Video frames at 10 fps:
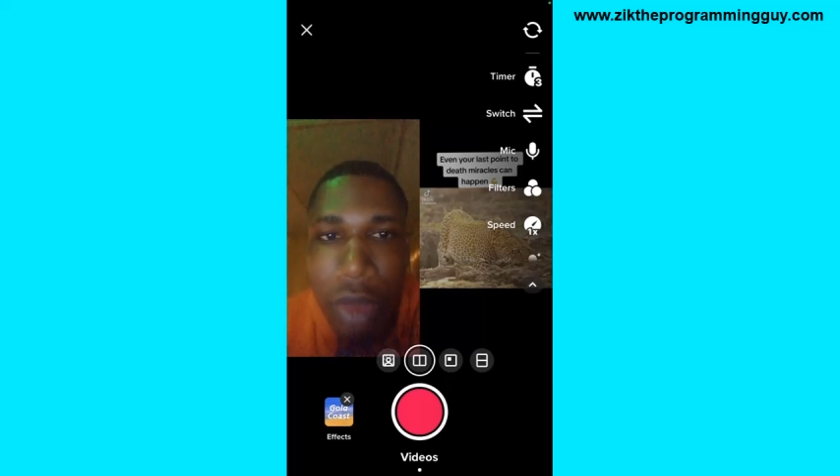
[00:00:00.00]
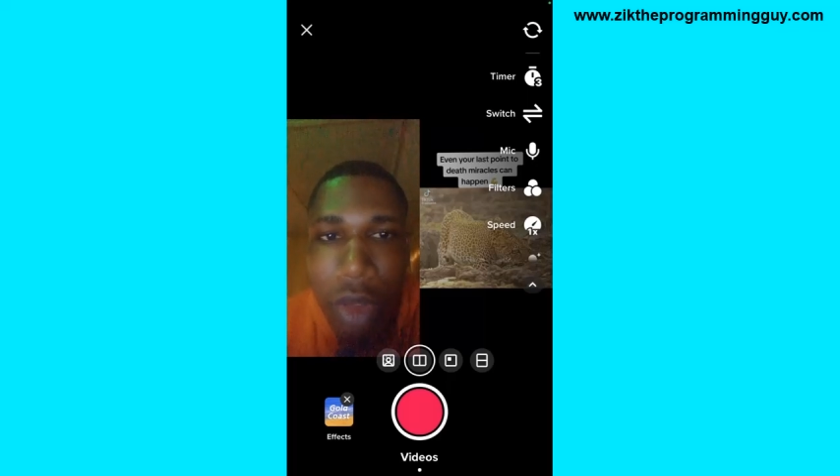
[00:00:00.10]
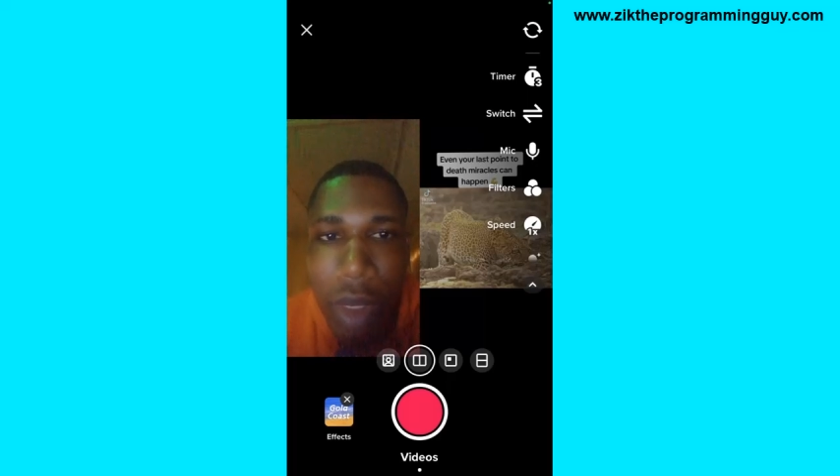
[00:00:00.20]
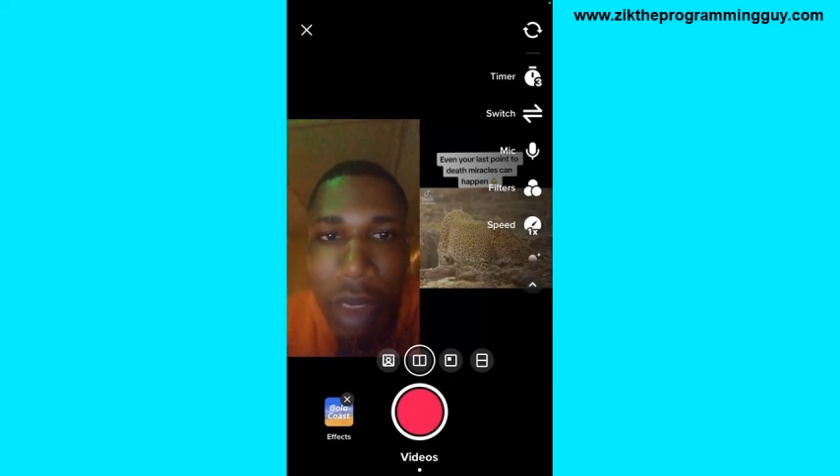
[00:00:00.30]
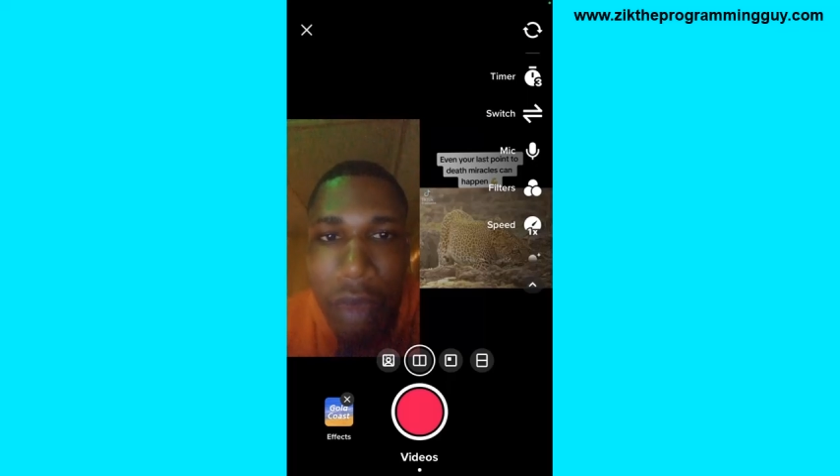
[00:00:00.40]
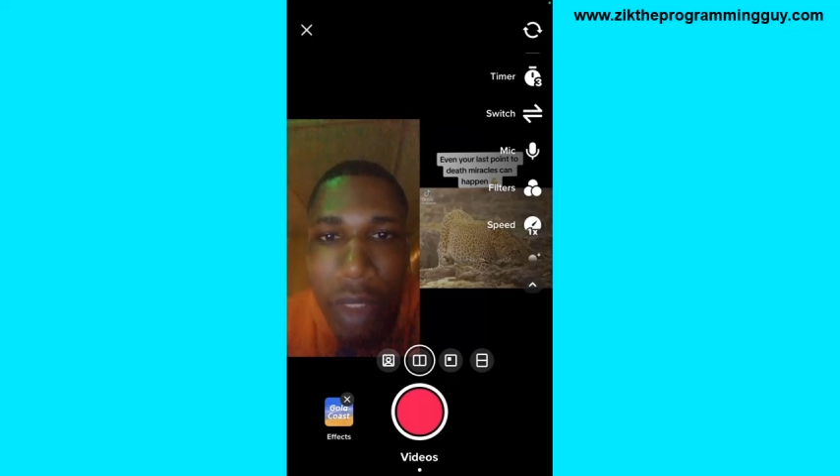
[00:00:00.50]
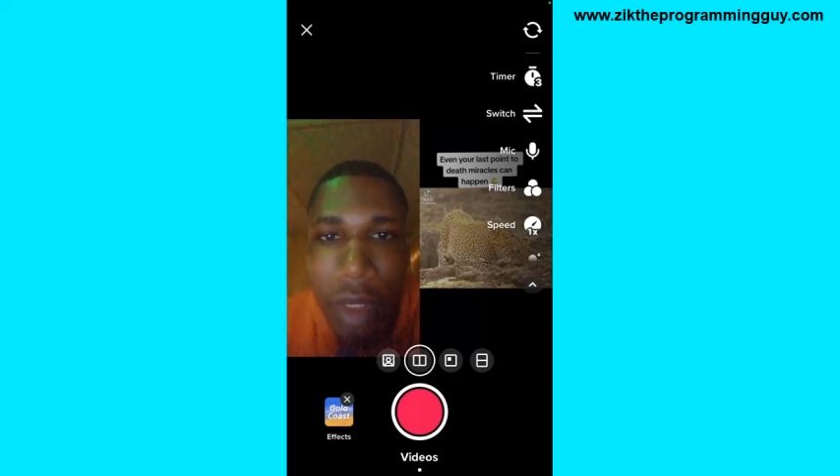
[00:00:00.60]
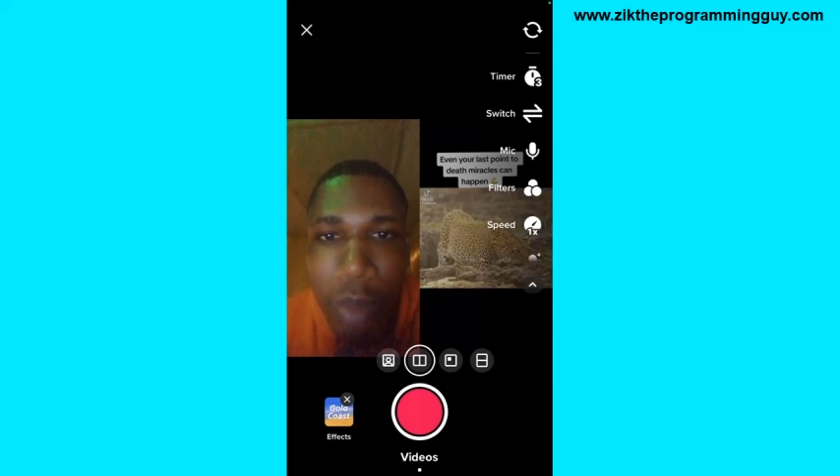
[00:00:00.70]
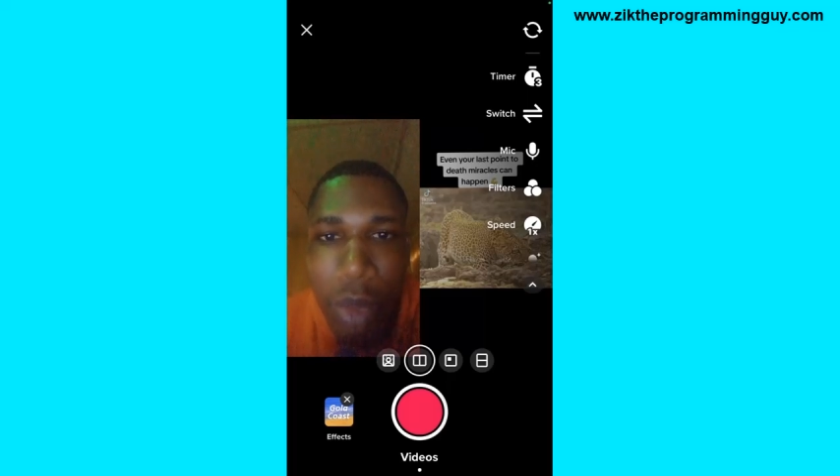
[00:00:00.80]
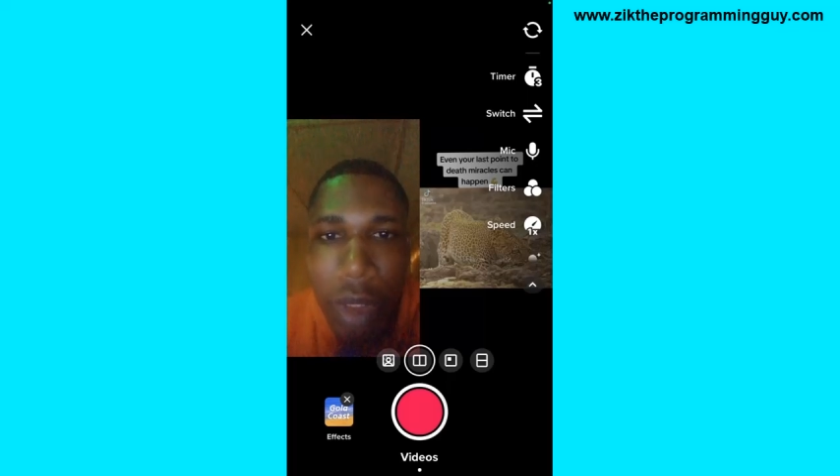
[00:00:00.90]
So after
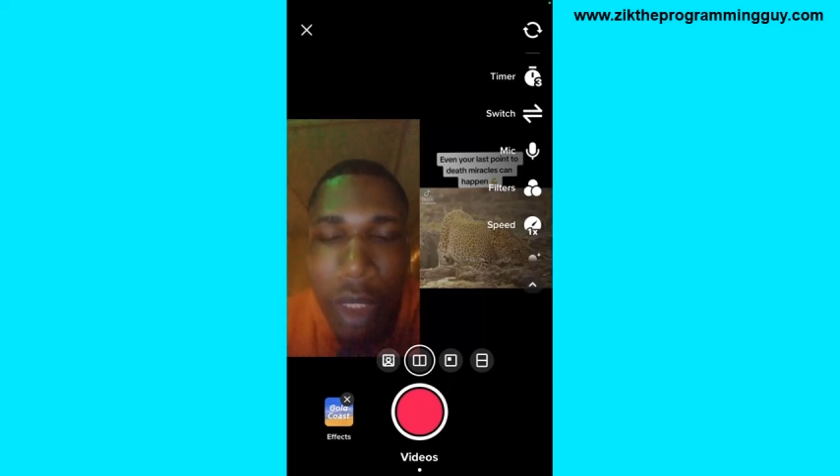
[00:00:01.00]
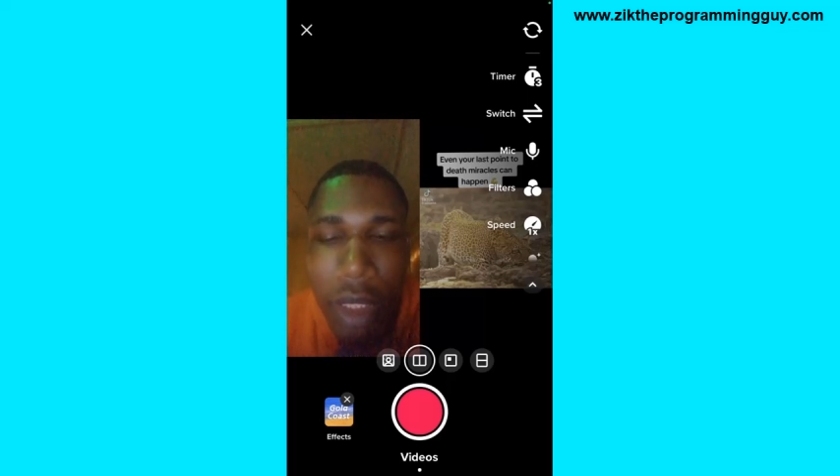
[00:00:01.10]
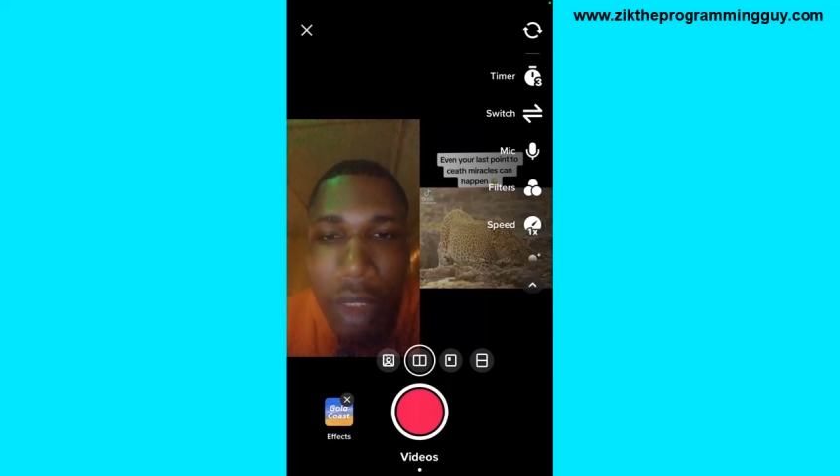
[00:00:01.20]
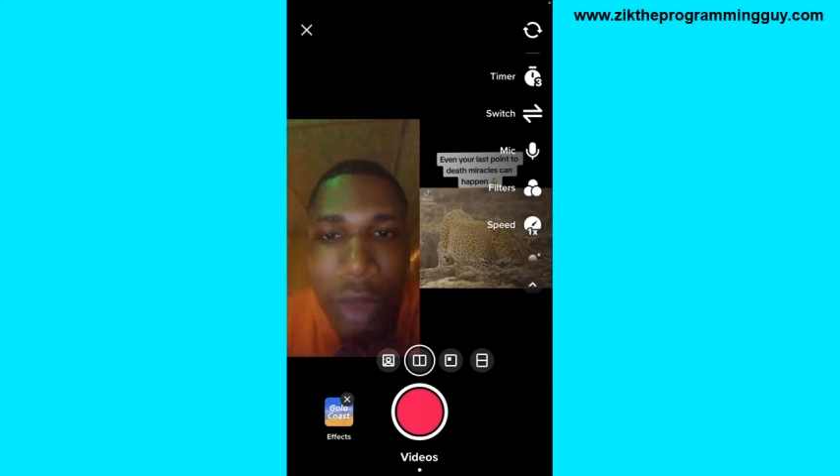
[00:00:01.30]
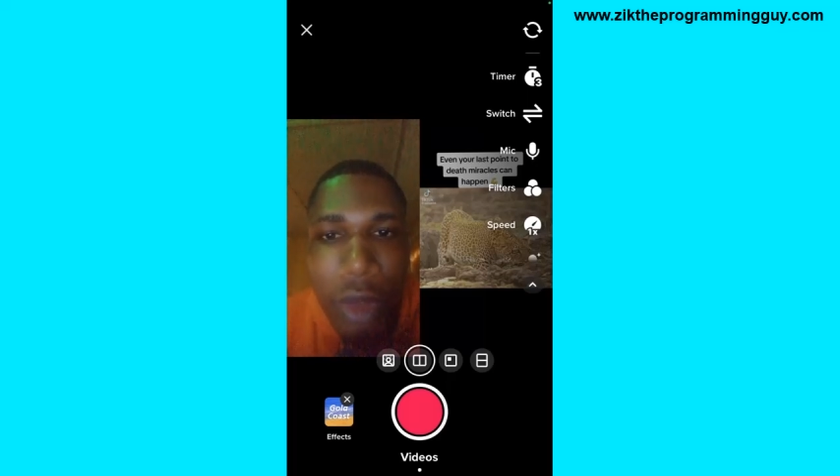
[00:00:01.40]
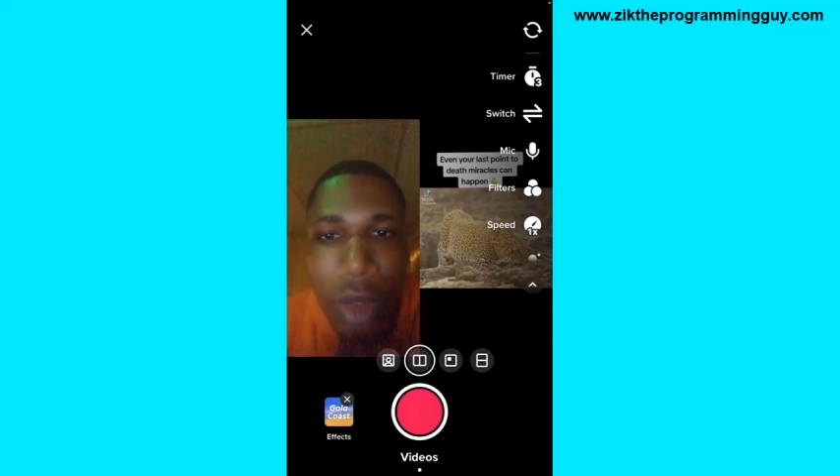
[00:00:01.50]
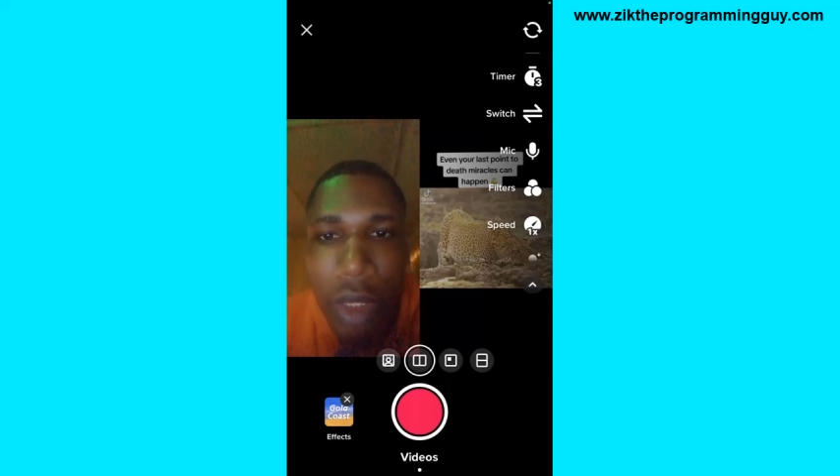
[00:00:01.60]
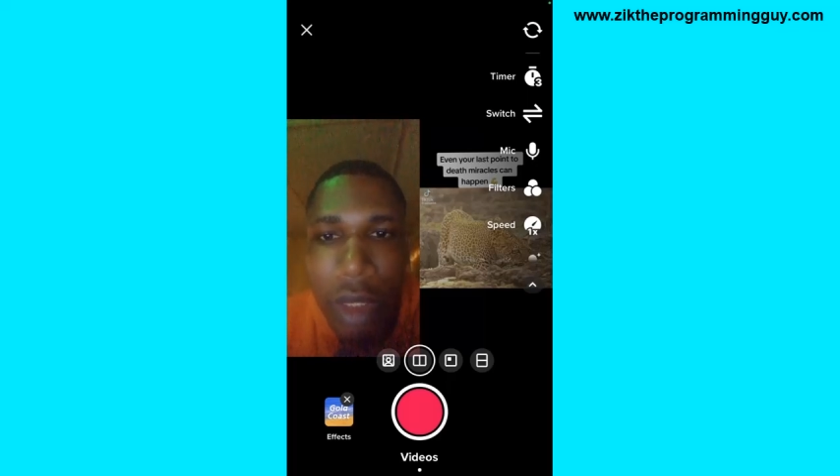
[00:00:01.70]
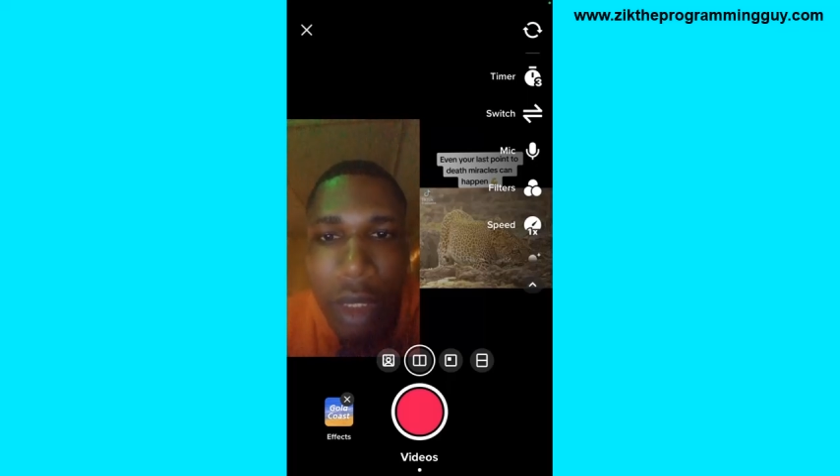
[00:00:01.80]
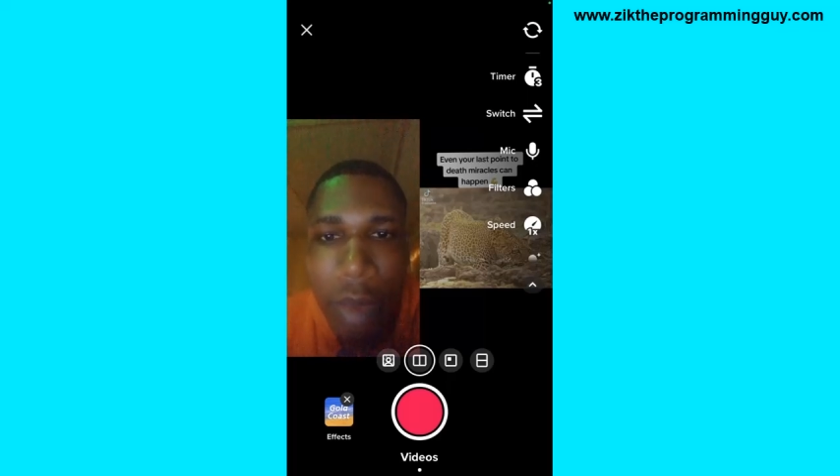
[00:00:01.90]
plugging in your
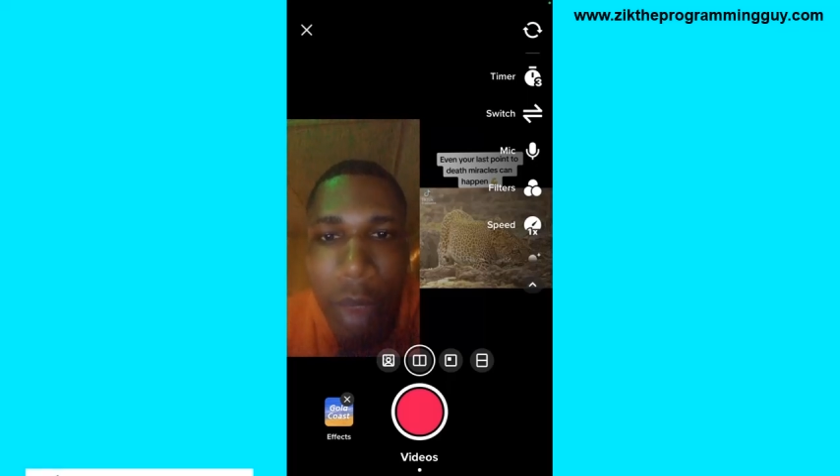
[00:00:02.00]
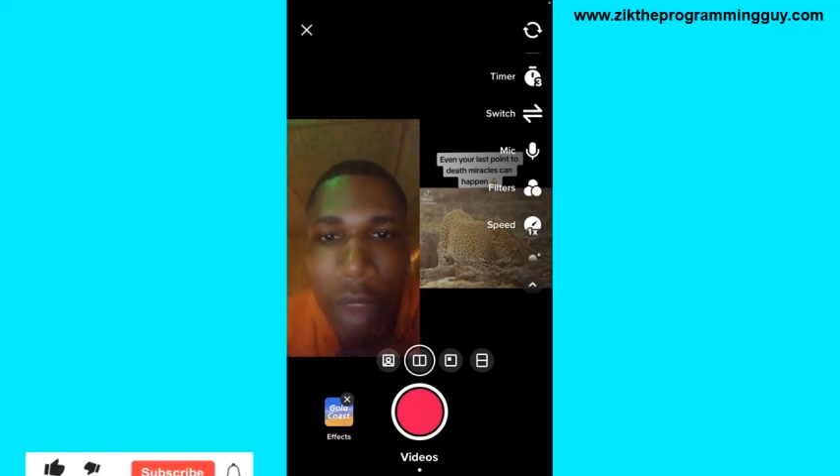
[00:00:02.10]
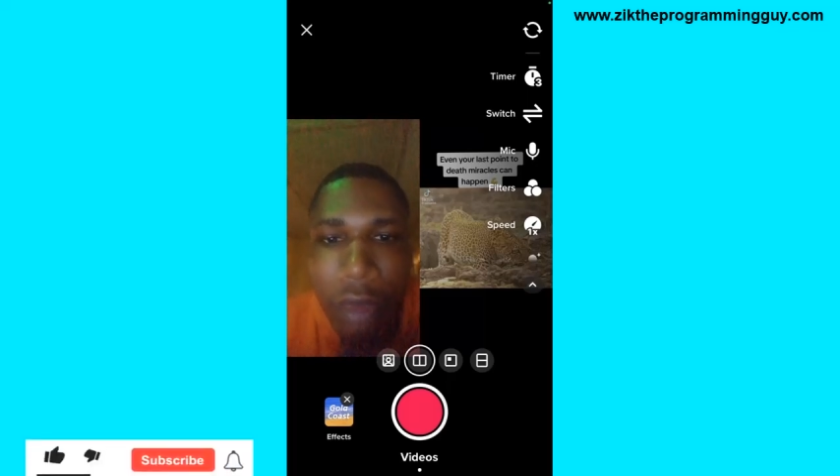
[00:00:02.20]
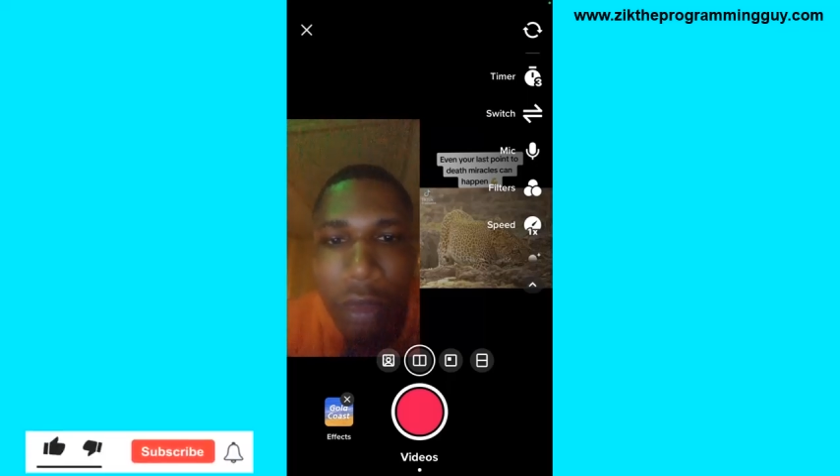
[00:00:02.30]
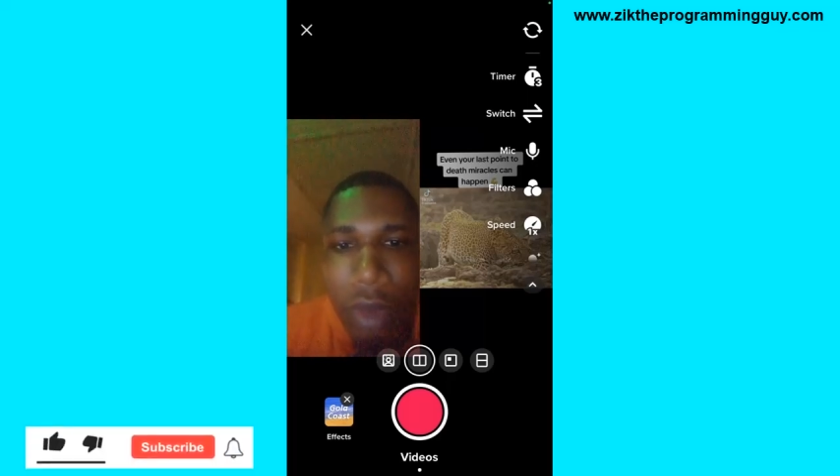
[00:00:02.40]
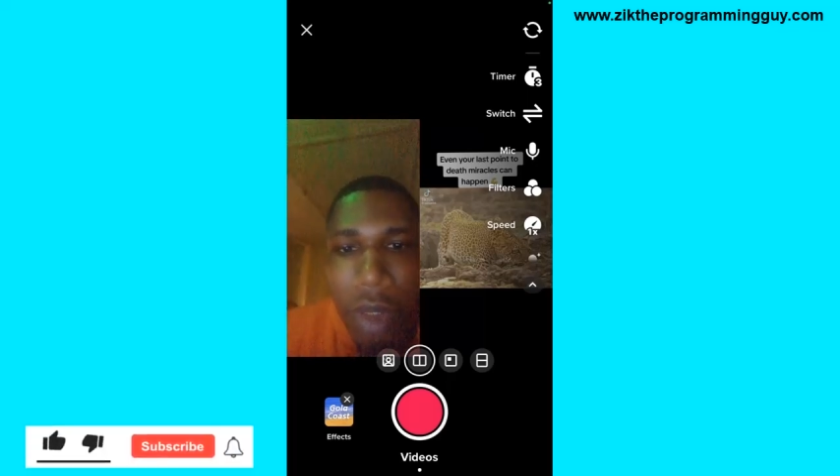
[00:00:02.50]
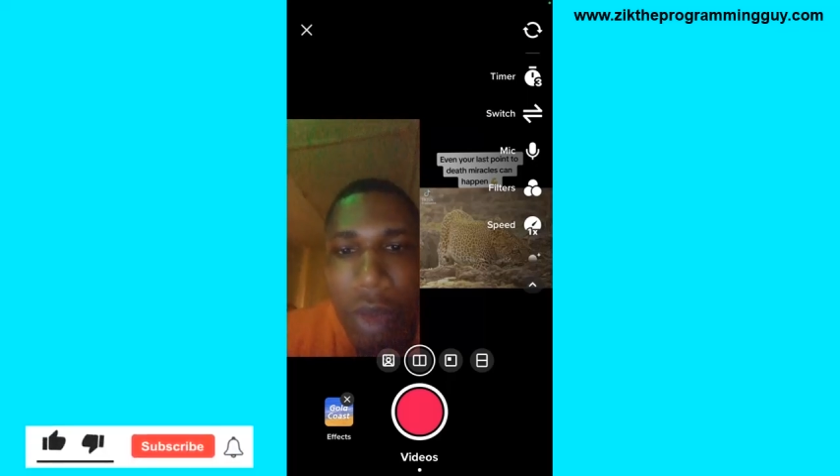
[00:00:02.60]
external microphone,